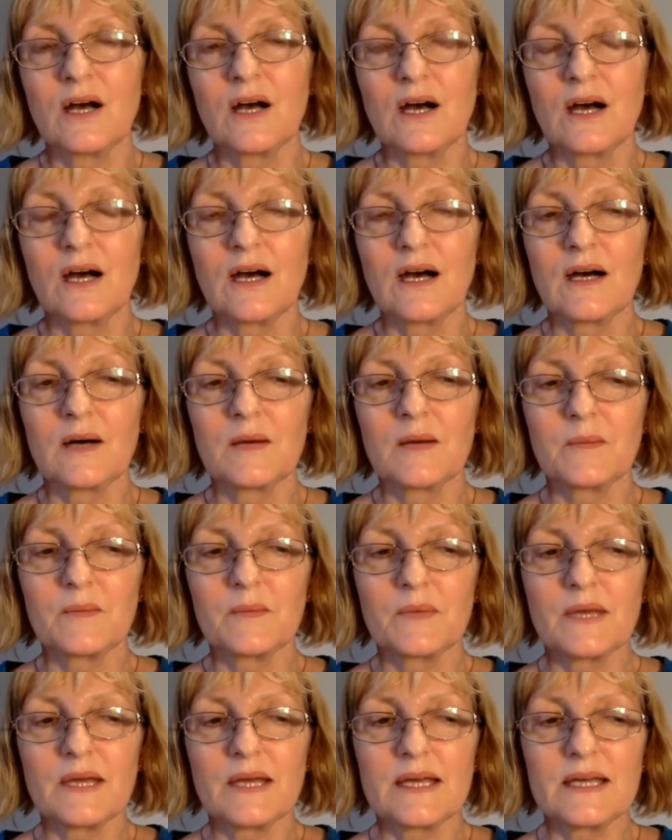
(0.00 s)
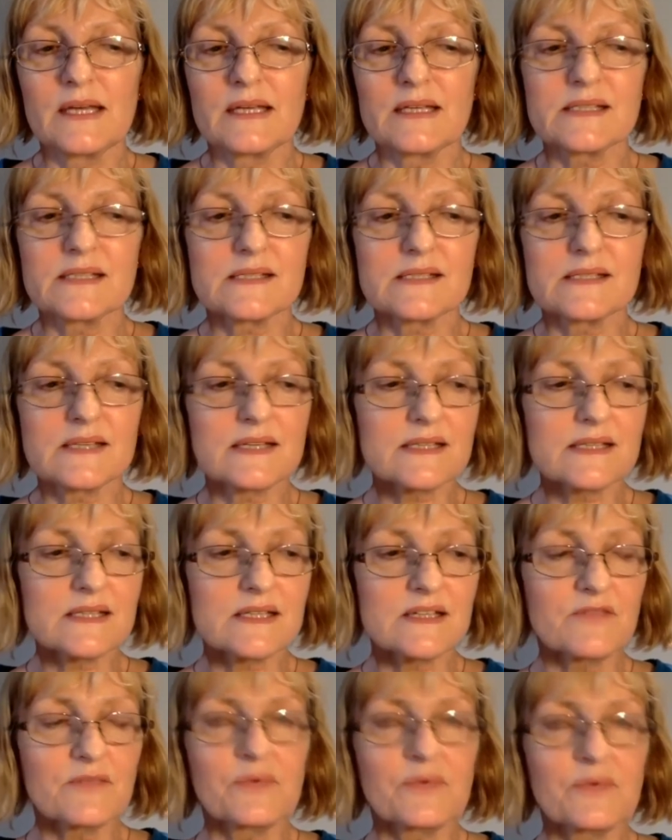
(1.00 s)
um,
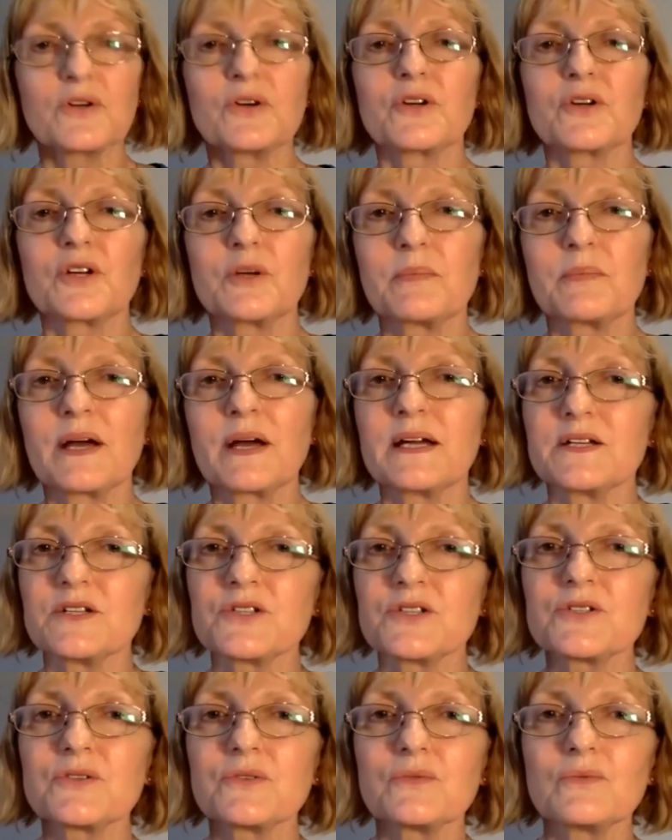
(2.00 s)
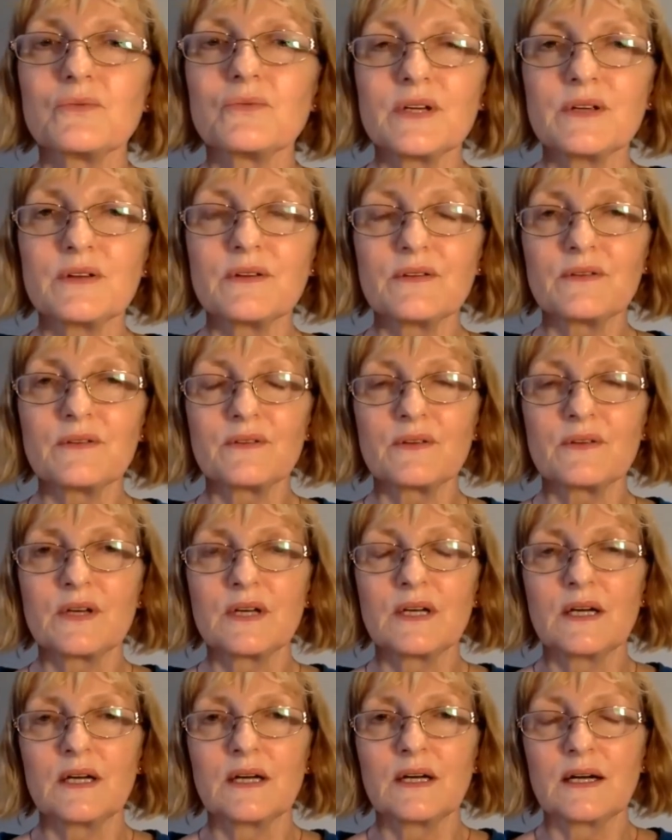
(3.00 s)
excessive preoccupation with
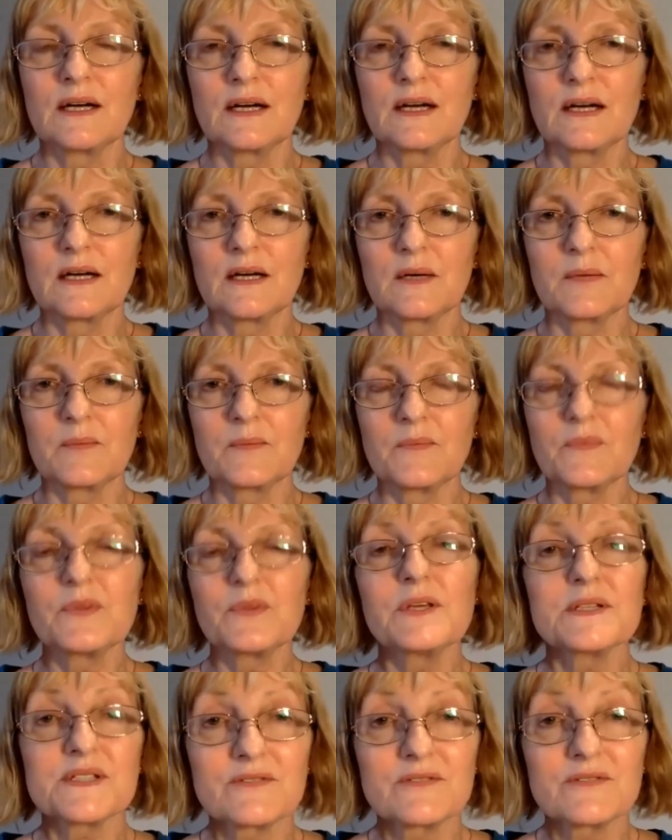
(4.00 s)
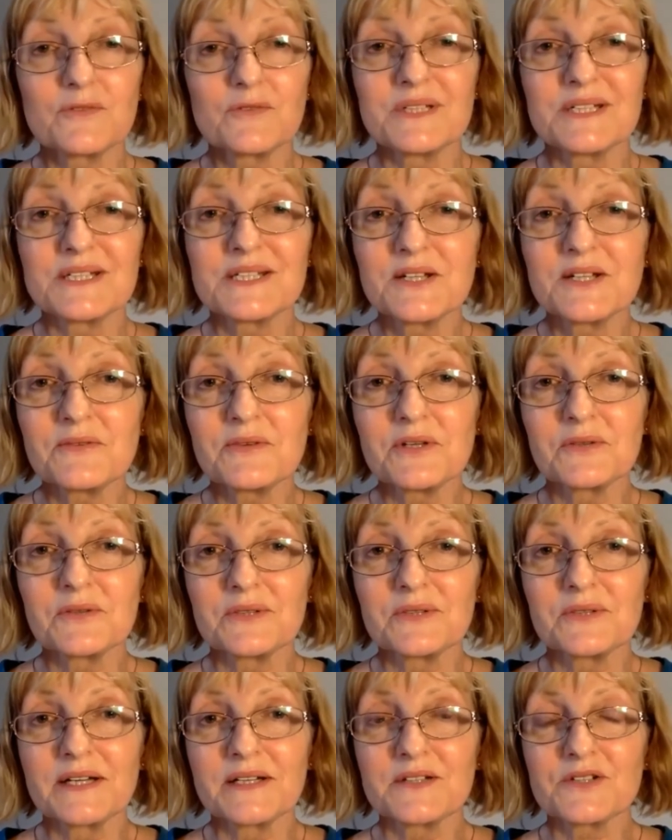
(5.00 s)
um, things of a material
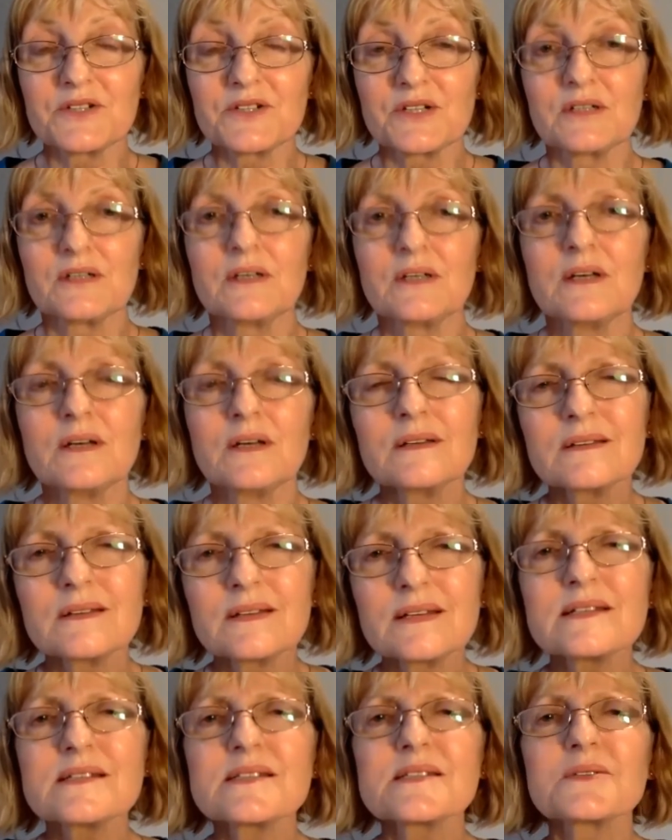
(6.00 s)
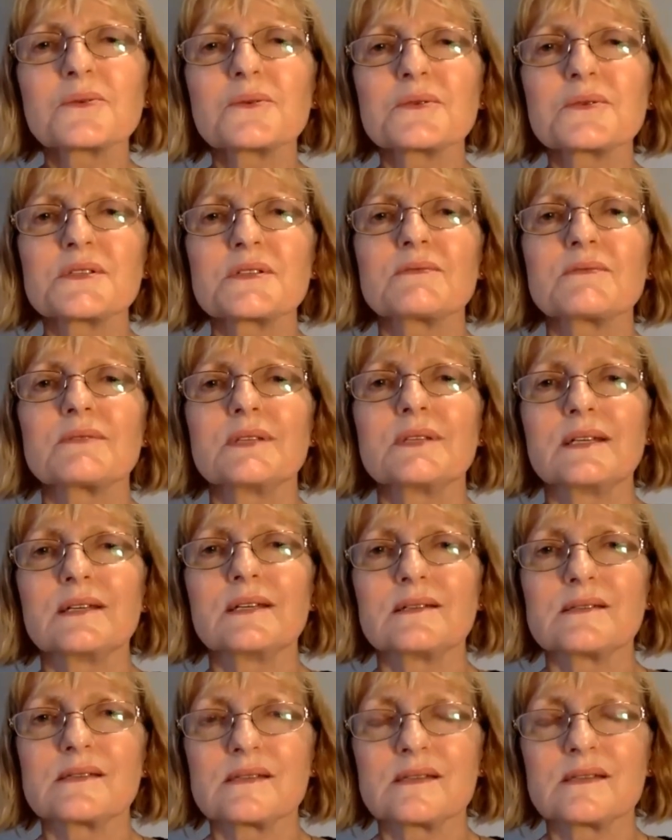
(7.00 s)
nature these sorts of
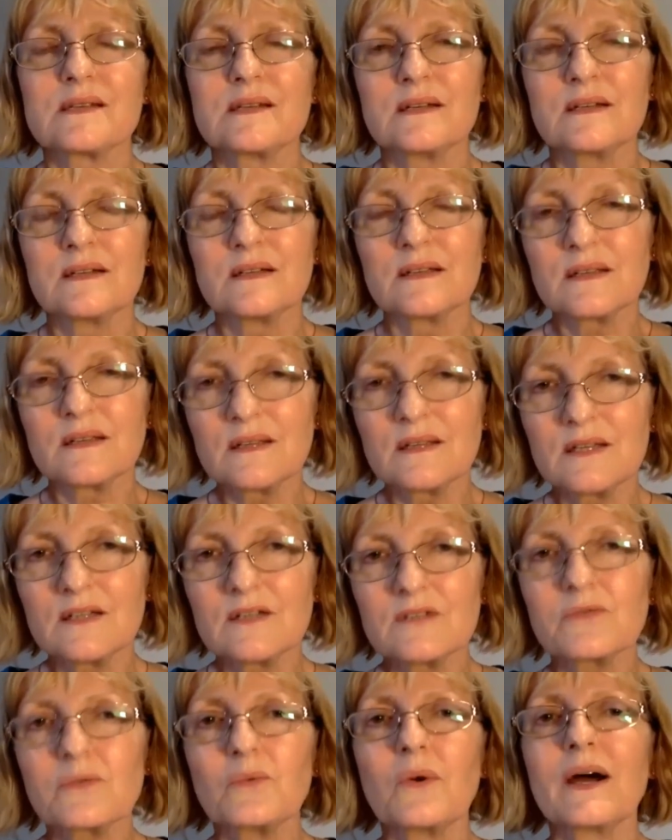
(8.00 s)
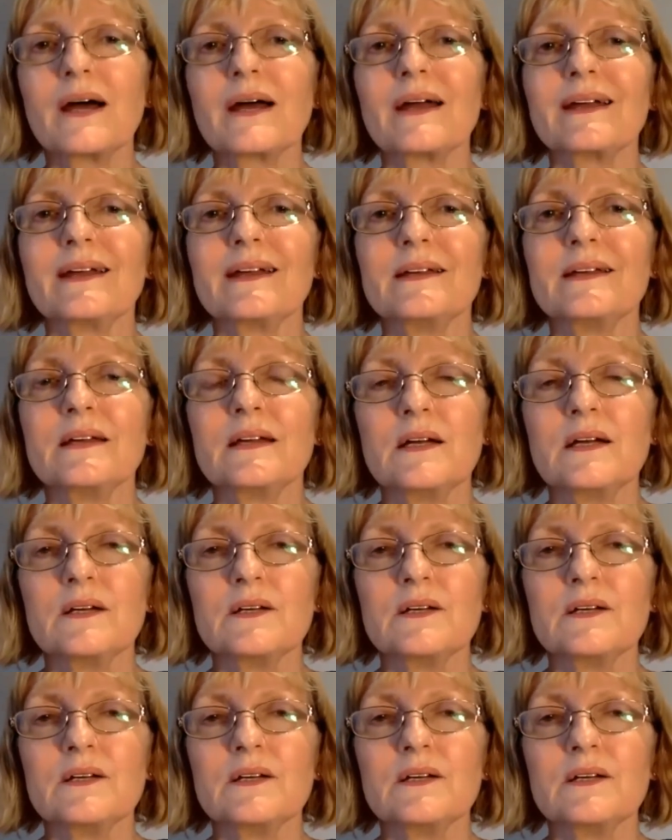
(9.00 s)
things give way